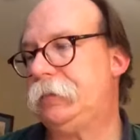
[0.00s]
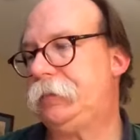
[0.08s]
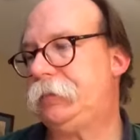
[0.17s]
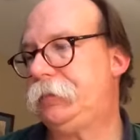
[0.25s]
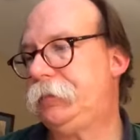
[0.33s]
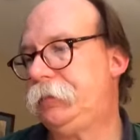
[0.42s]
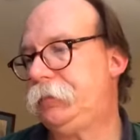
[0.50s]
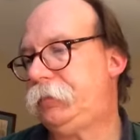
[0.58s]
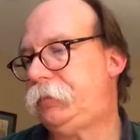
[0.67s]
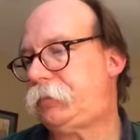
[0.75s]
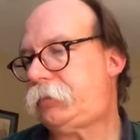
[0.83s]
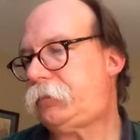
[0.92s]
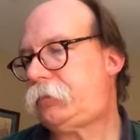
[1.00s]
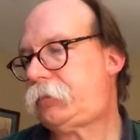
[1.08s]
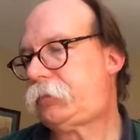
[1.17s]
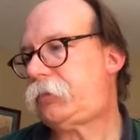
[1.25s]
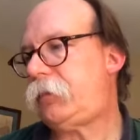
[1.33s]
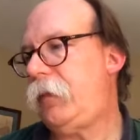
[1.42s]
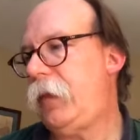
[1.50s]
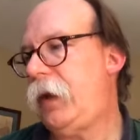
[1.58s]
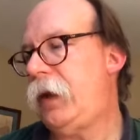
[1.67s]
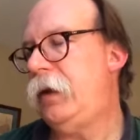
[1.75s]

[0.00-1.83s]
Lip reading: Nothing is said.